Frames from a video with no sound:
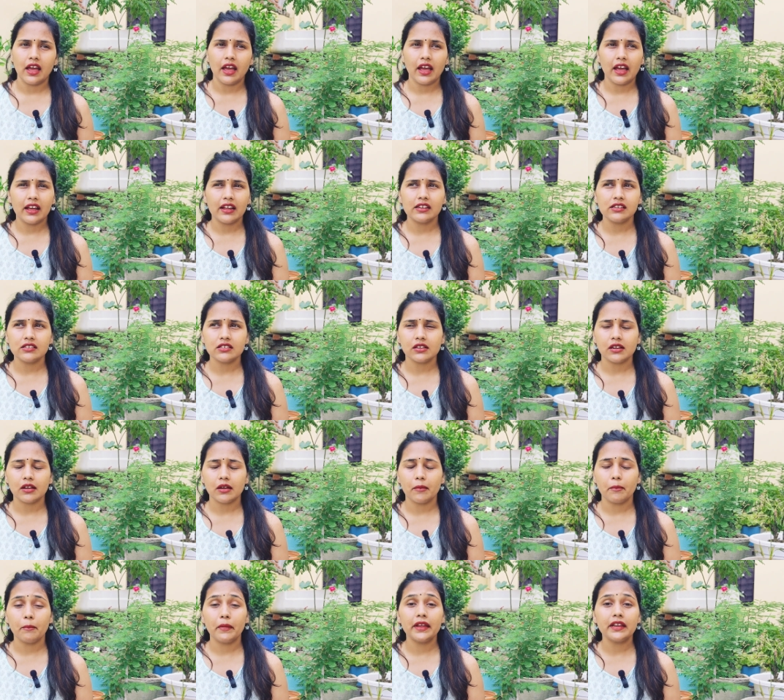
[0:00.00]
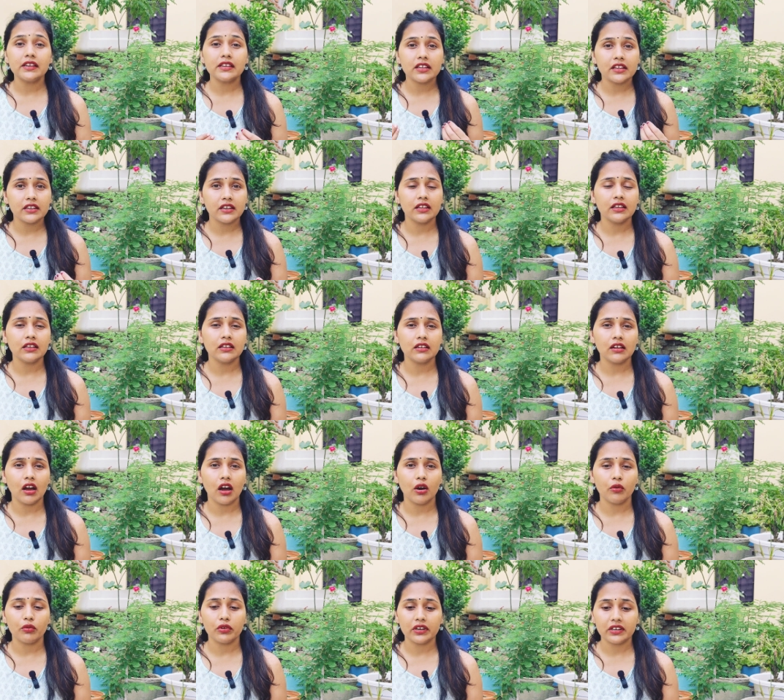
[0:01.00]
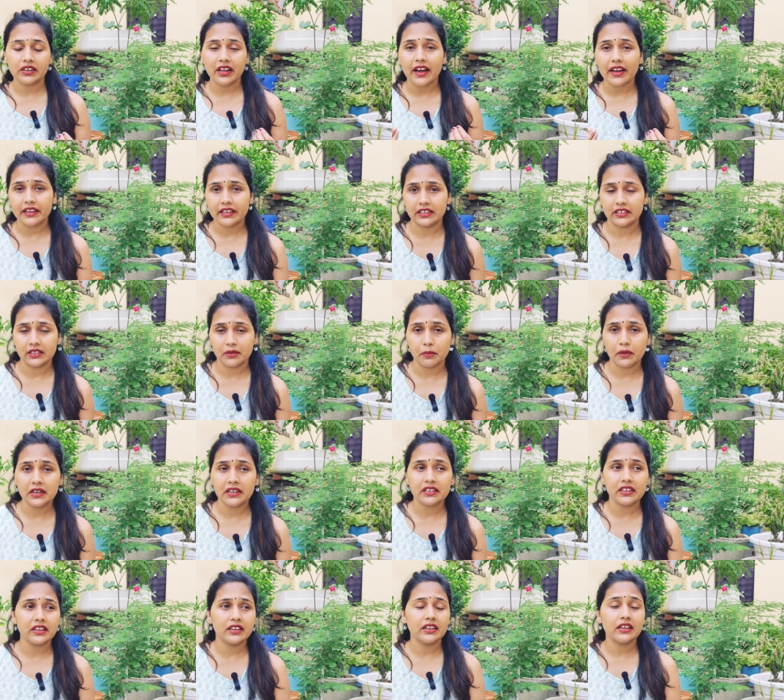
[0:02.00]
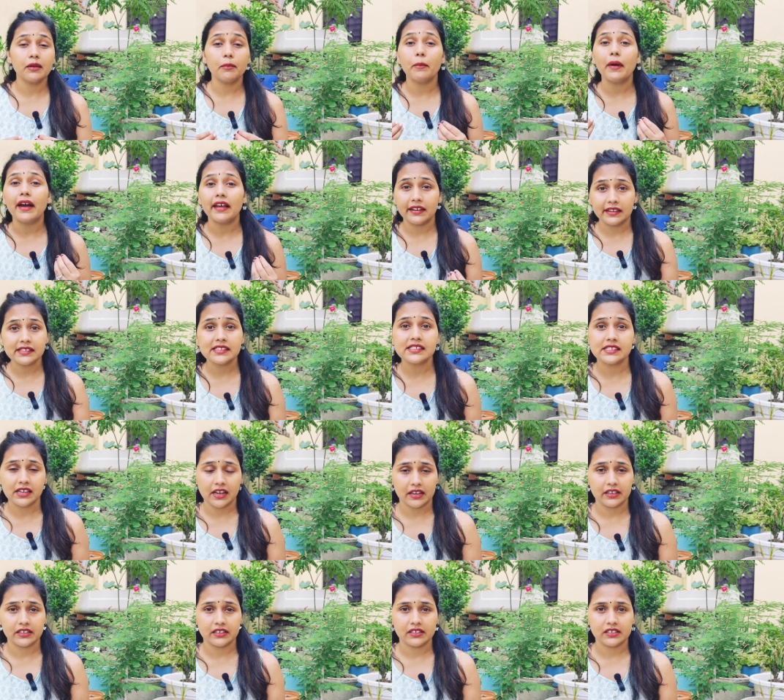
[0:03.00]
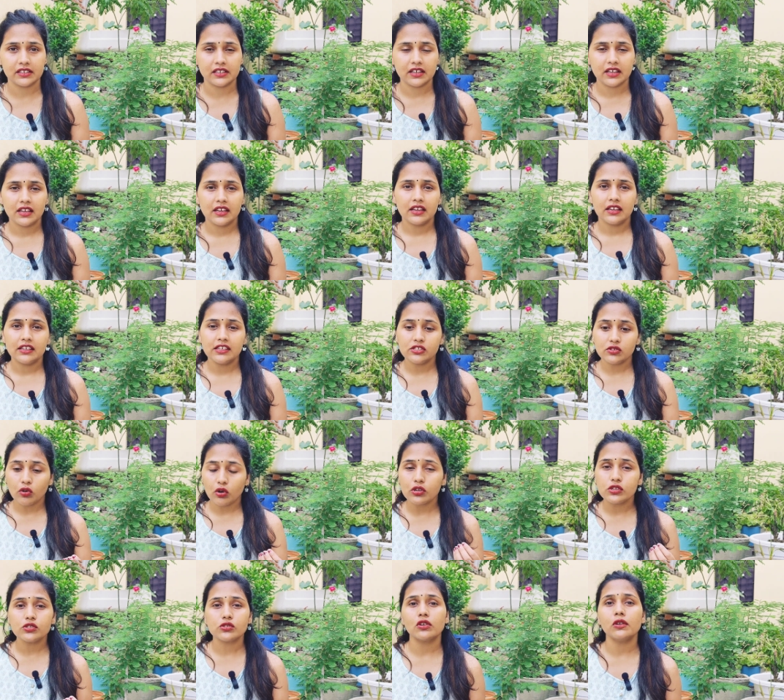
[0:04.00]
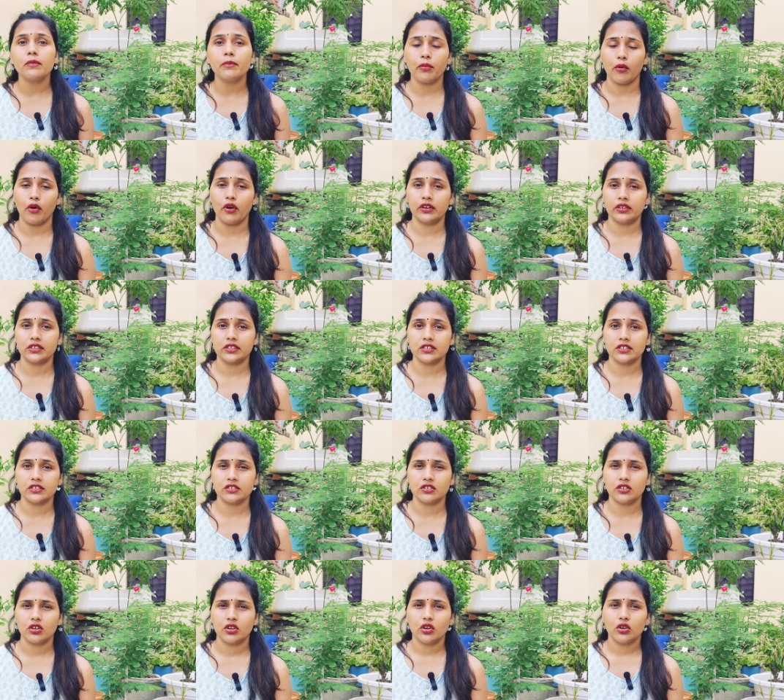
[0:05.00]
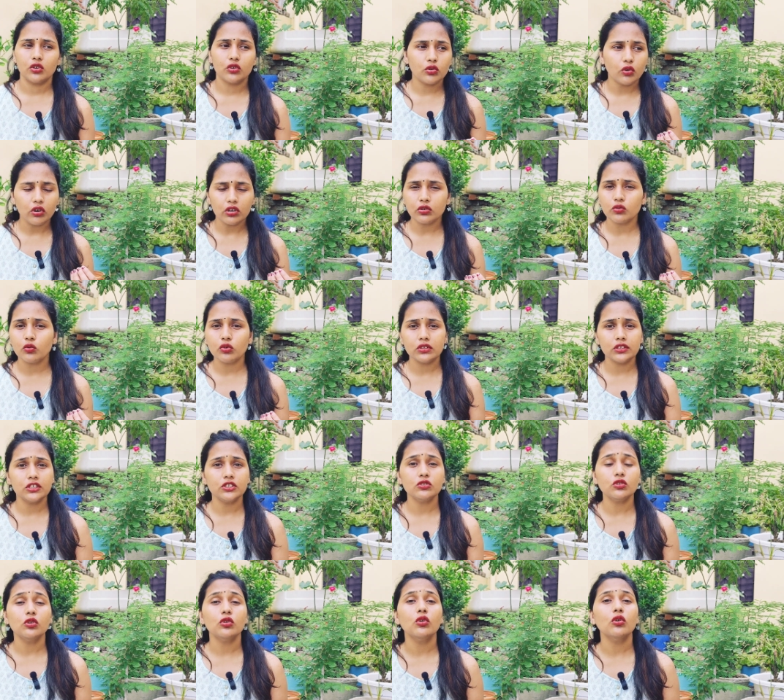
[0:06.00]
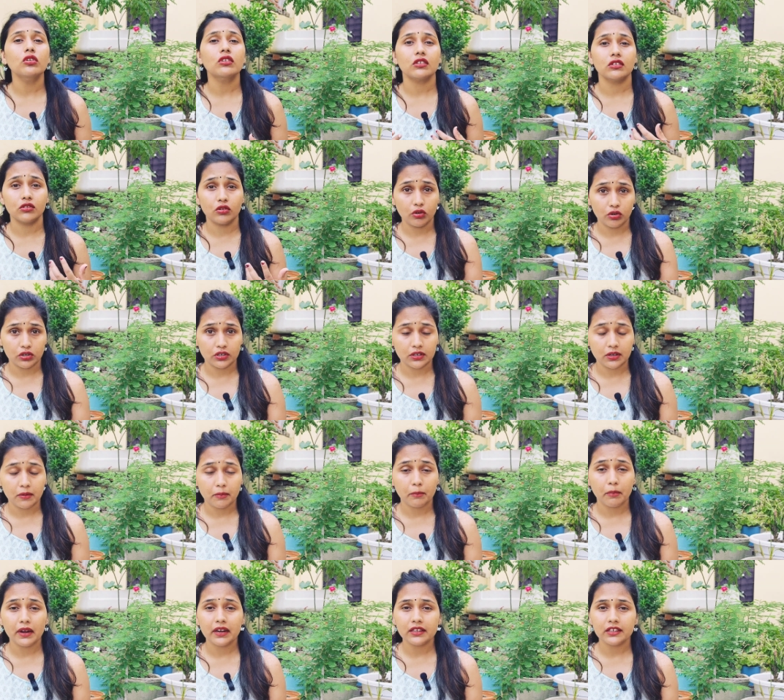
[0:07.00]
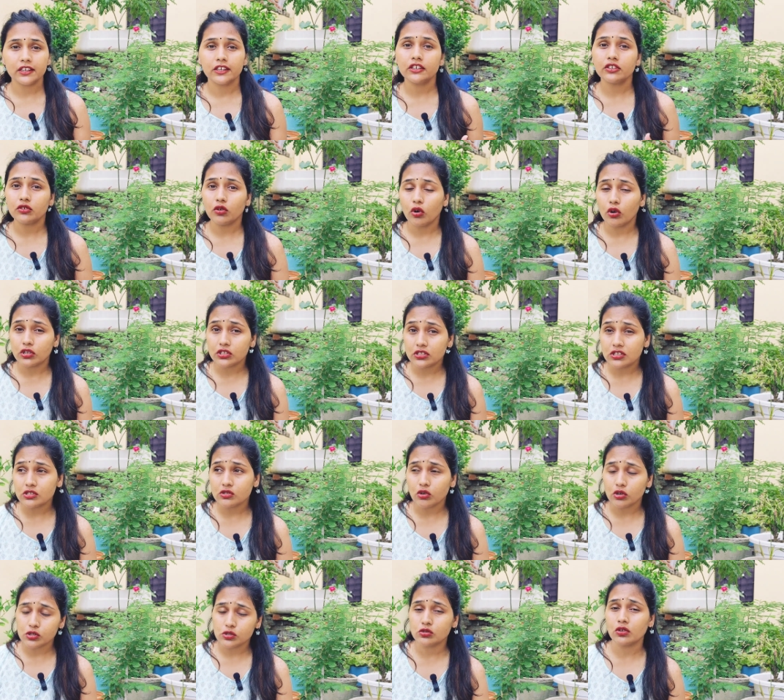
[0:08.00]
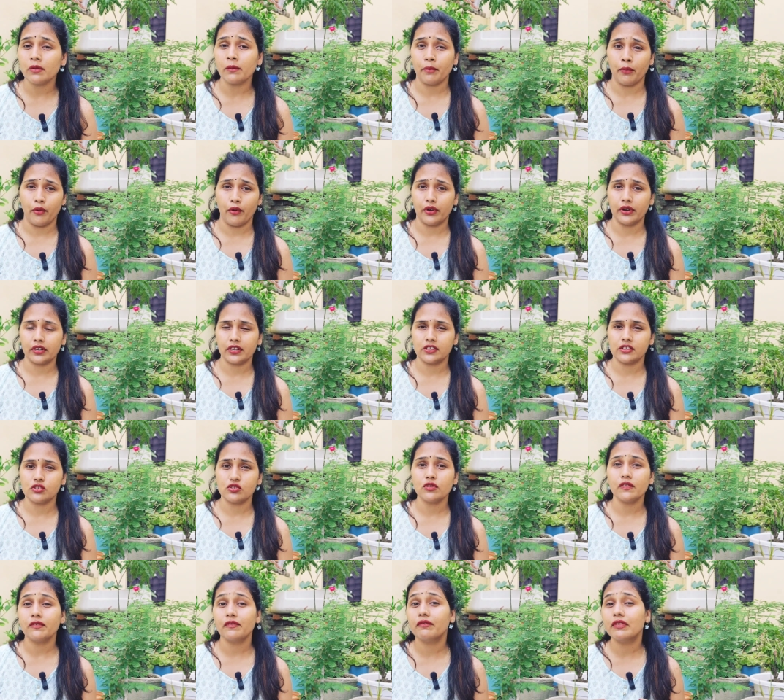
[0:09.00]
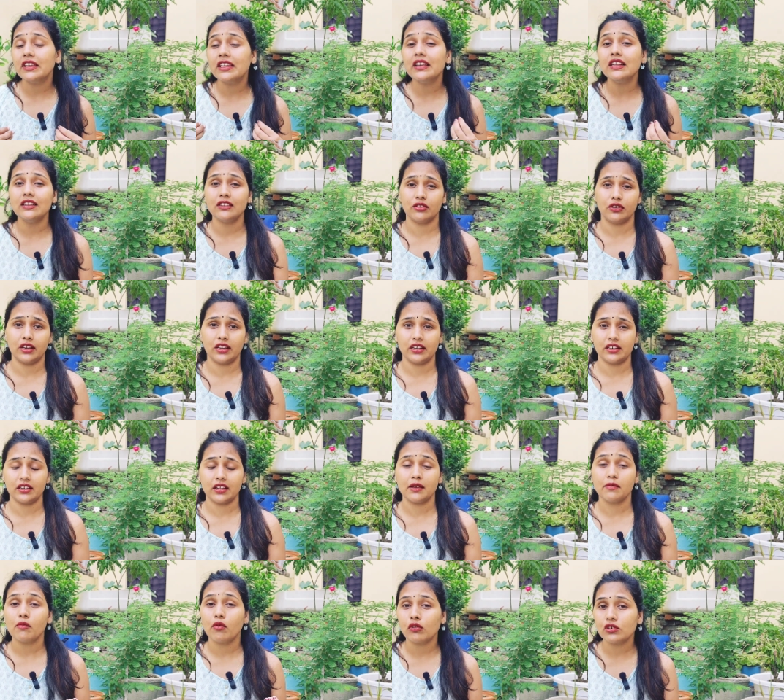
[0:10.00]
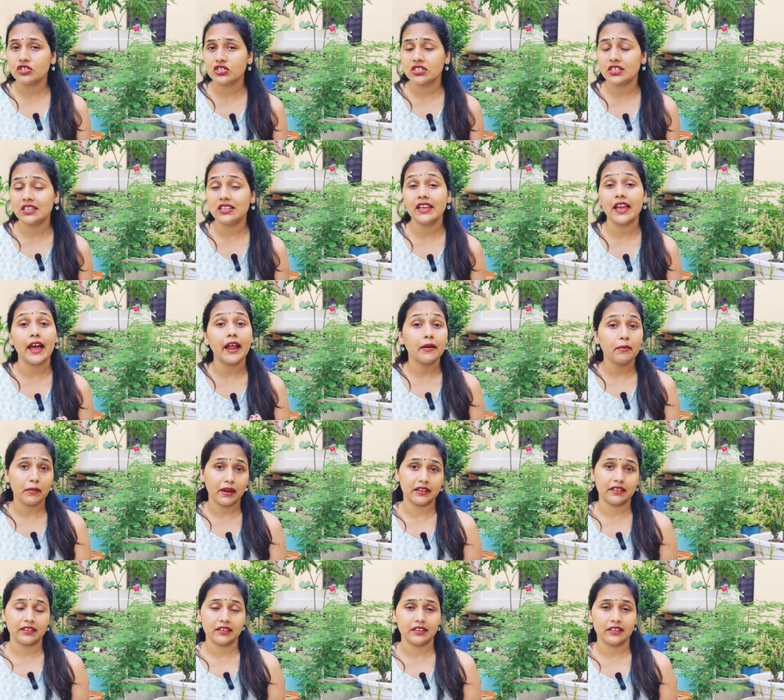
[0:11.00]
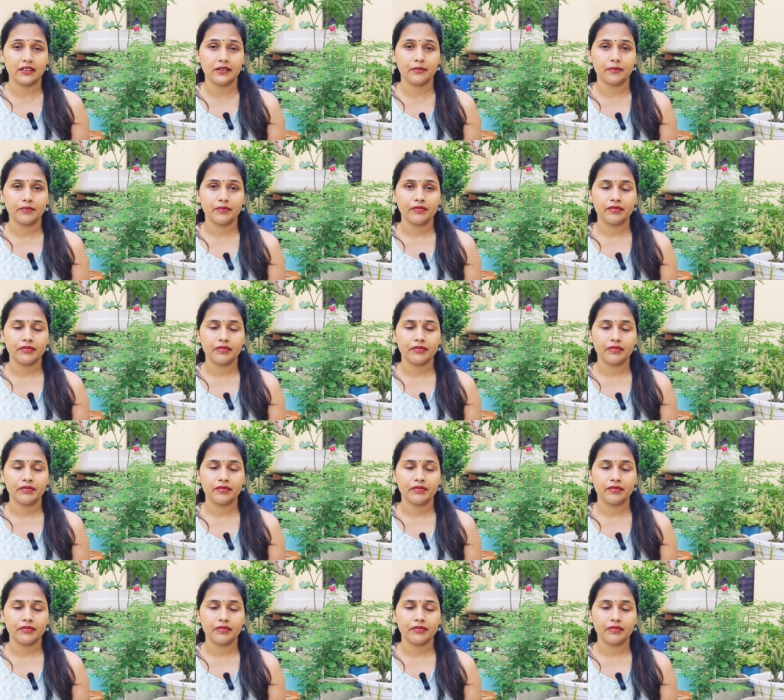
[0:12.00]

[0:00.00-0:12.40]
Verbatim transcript: And maintaining our diet, maintaining balanced diet is also important, not only to look good, but it, it is also important to feel great emotionally and mentally.